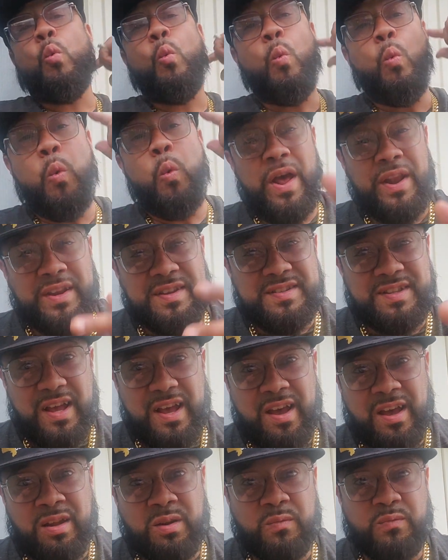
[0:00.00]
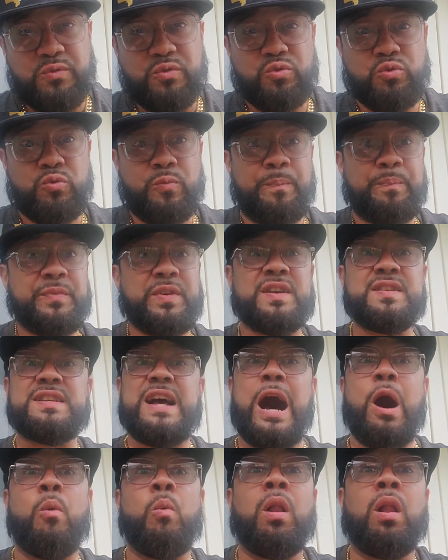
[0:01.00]
When is the interview? Because
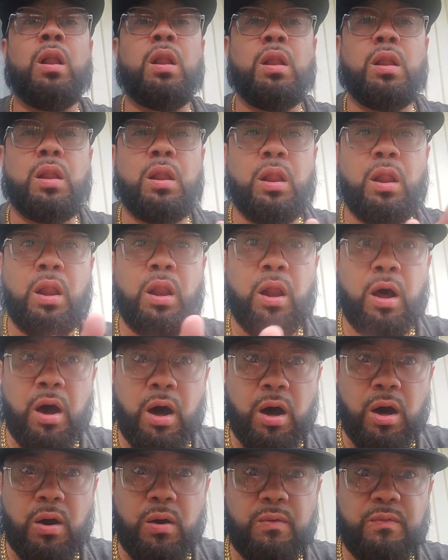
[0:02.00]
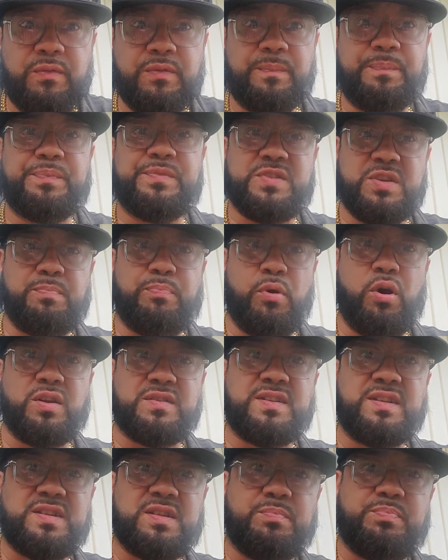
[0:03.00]
I will love to
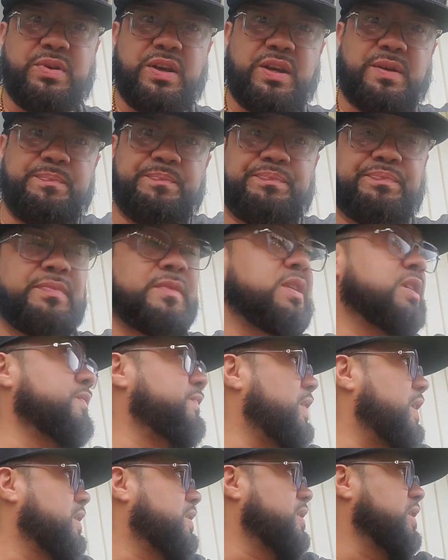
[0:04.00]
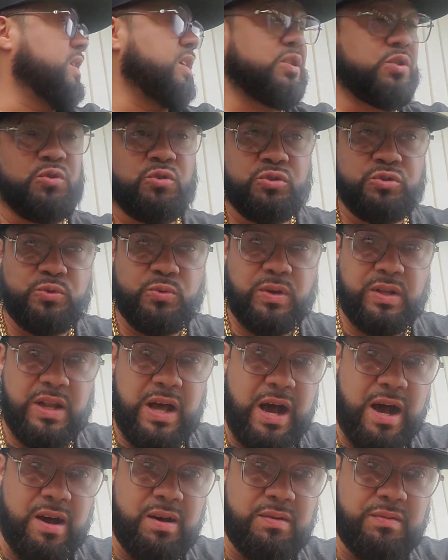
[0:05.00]
participate if I can. You going to do it
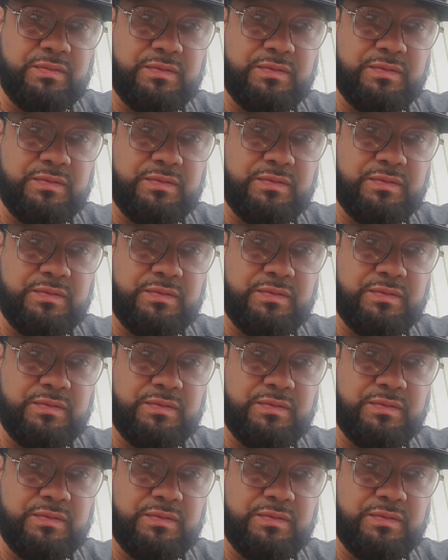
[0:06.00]
live?